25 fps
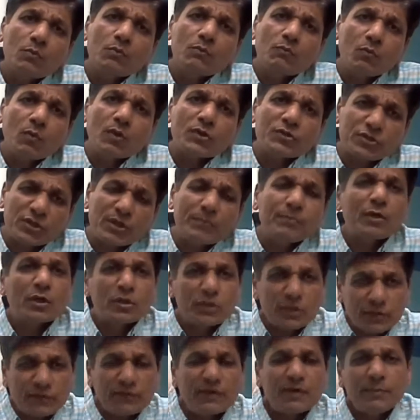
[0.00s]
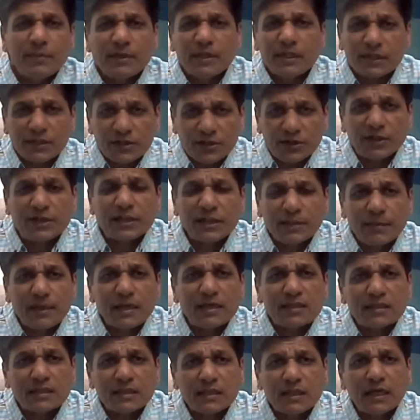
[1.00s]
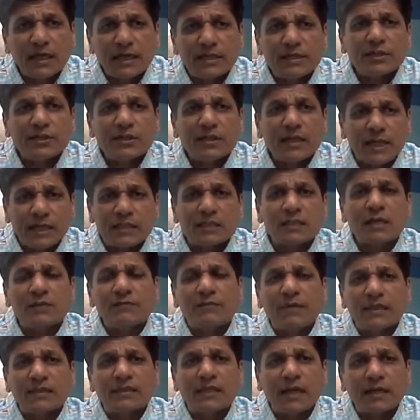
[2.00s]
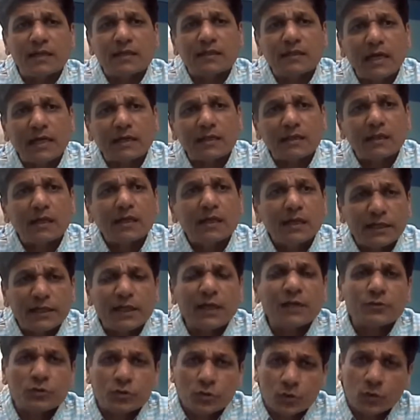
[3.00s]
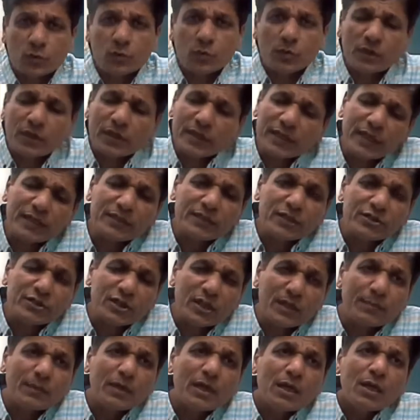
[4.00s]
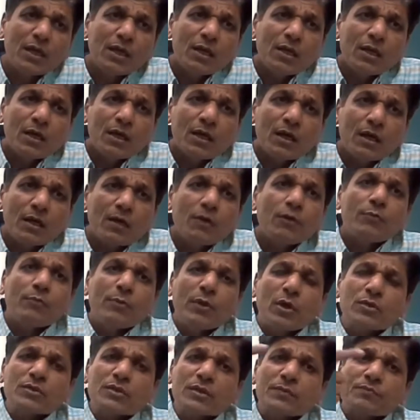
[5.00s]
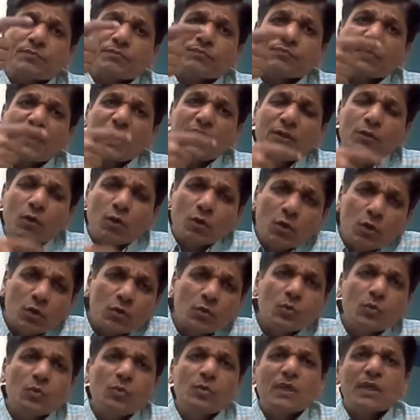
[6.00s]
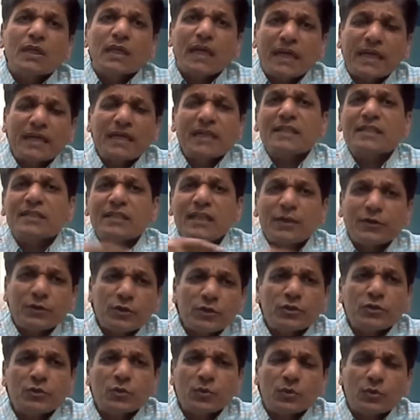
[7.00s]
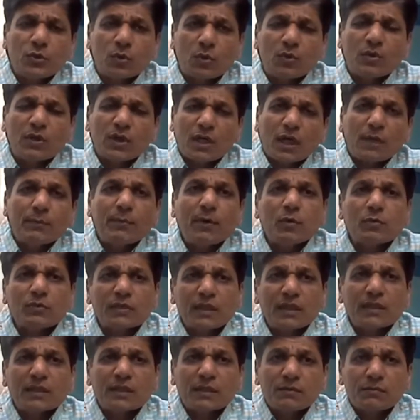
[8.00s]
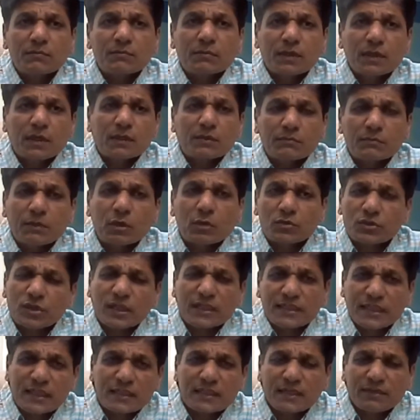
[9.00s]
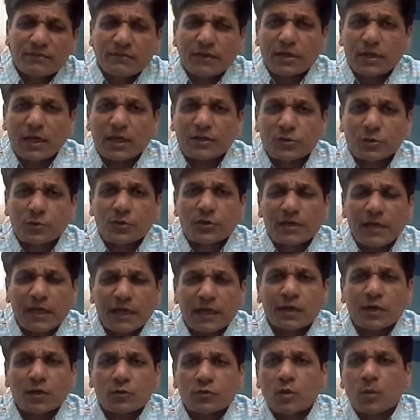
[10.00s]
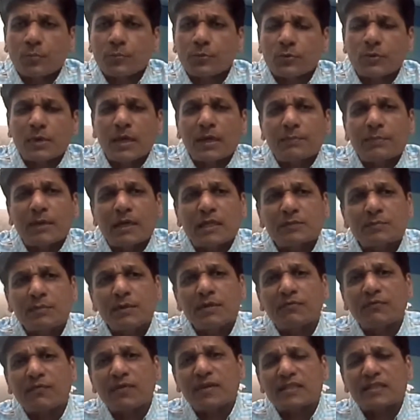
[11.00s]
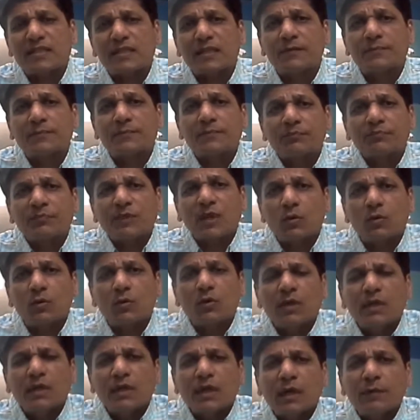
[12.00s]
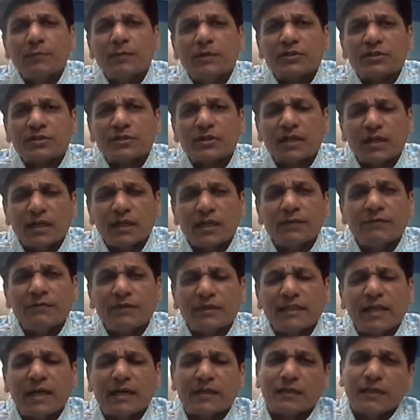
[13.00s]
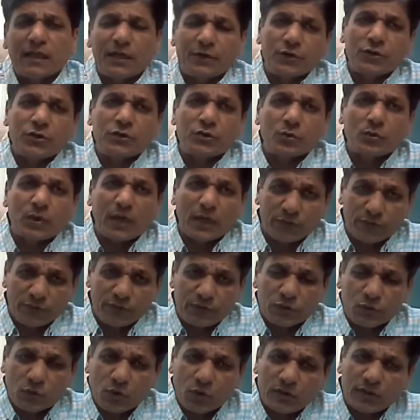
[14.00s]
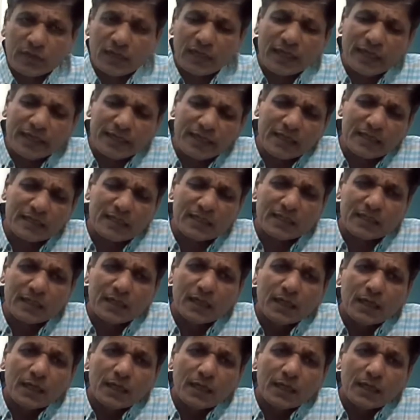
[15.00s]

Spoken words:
what shape, because it will be a treaty-based entity as and when that it has to take the shape. Because in order to address that issue, about the successive executive directors of UNEP has been facing, have been struggling with that issue, and we saw the latest,